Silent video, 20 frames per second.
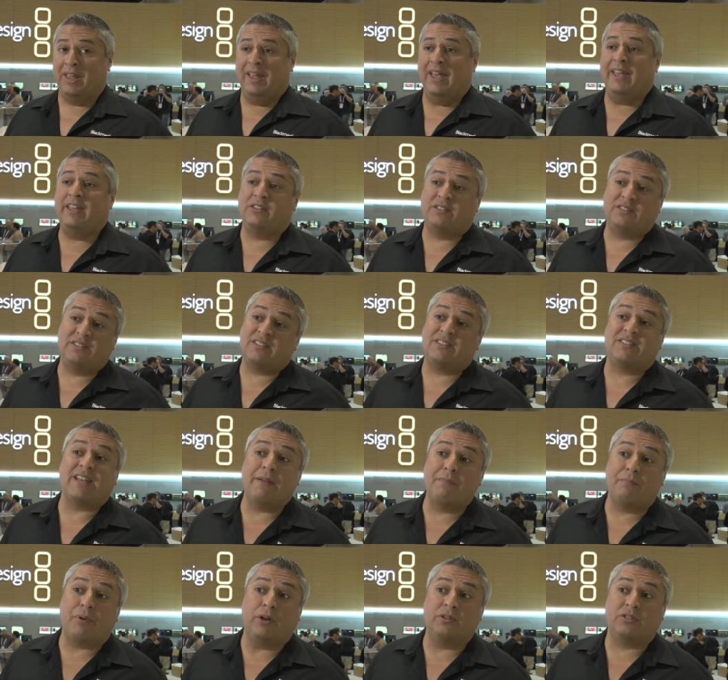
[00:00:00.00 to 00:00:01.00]
It uses the
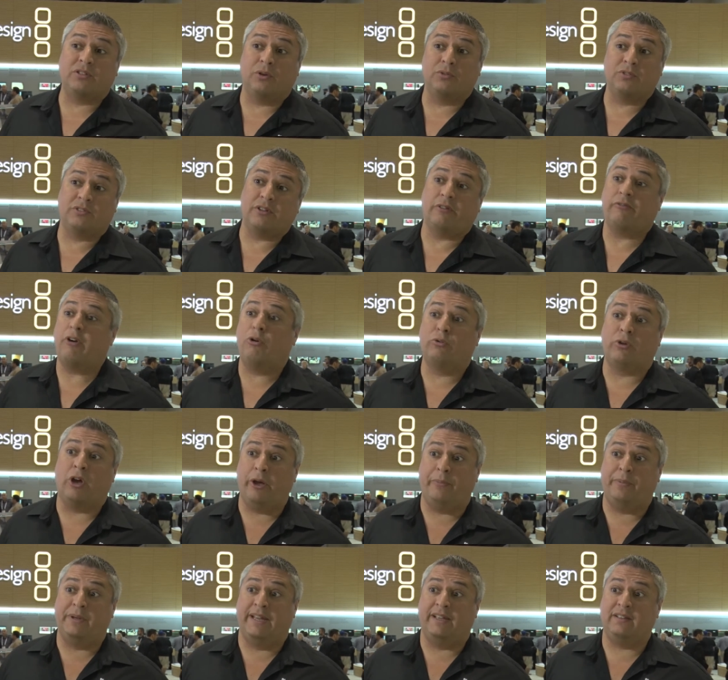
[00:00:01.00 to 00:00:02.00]
same protocols as our old
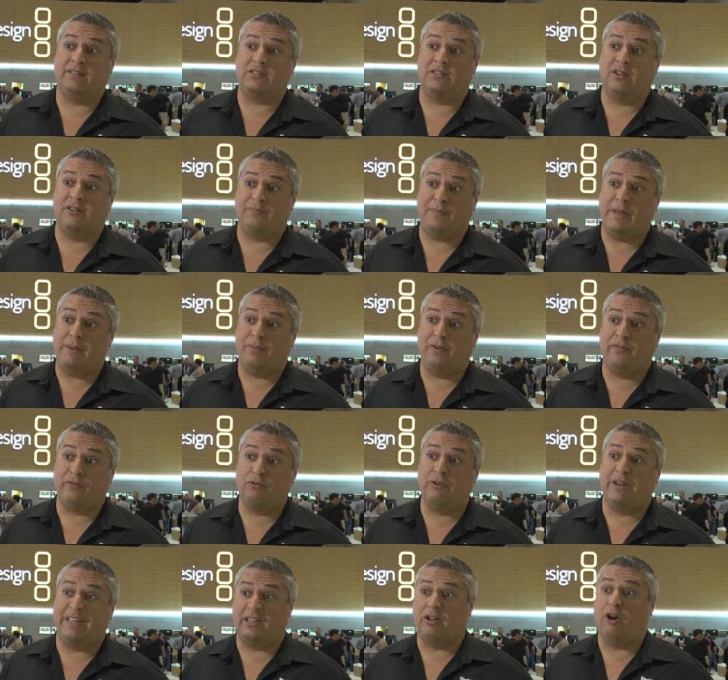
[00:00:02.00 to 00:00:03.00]
HyperDecks. So if people have
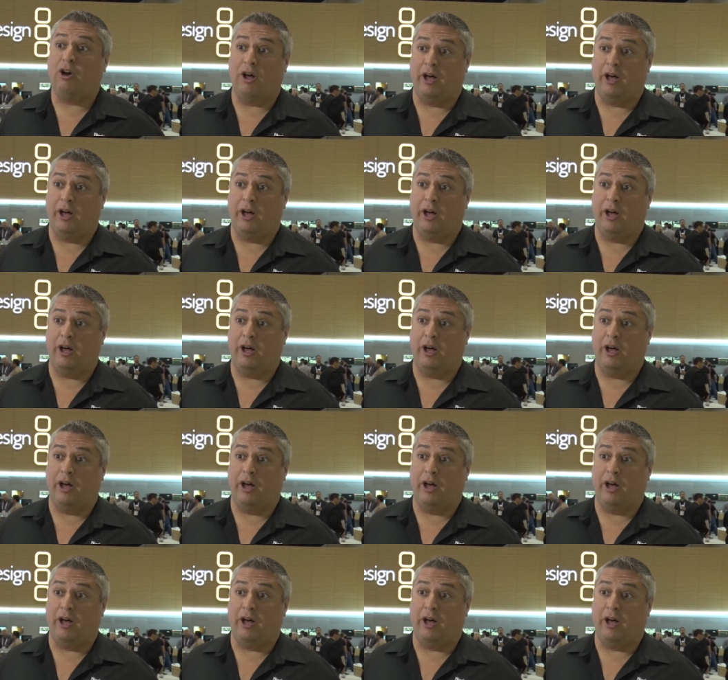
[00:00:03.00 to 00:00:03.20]
already got